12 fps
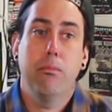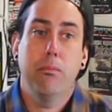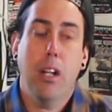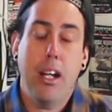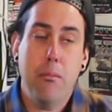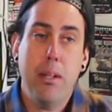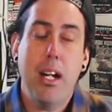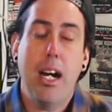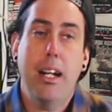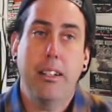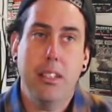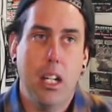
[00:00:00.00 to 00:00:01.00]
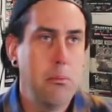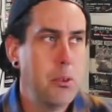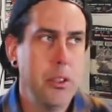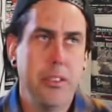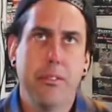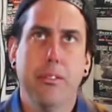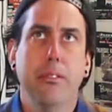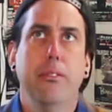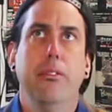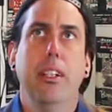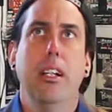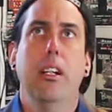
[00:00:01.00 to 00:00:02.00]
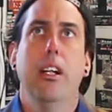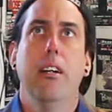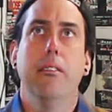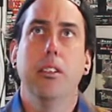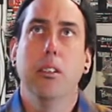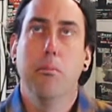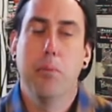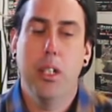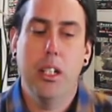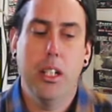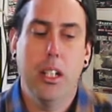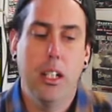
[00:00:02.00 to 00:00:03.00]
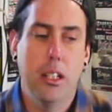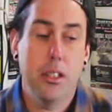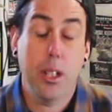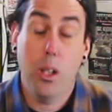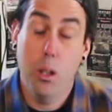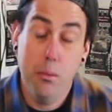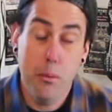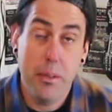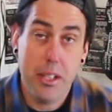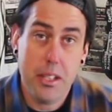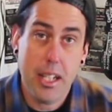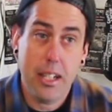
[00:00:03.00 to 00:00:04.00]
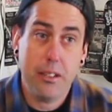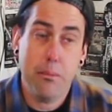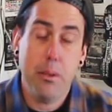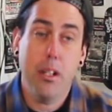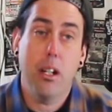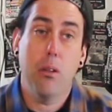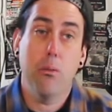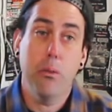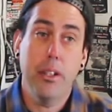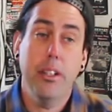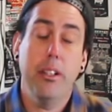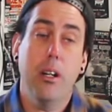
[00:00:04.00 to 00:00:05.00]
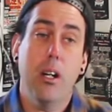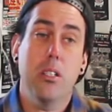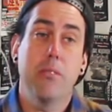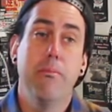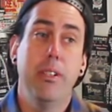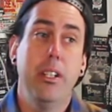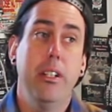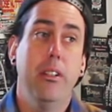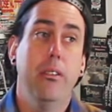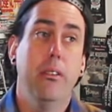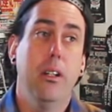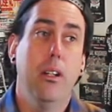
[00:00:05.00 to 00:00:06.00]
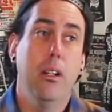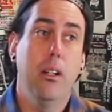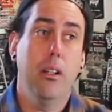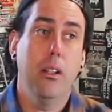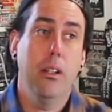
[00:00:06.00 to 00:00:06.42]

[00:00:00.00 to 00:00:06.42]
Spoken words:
I had been eyeing Tom Woods forever, but Tacoma Beast actually put out a really awesome video on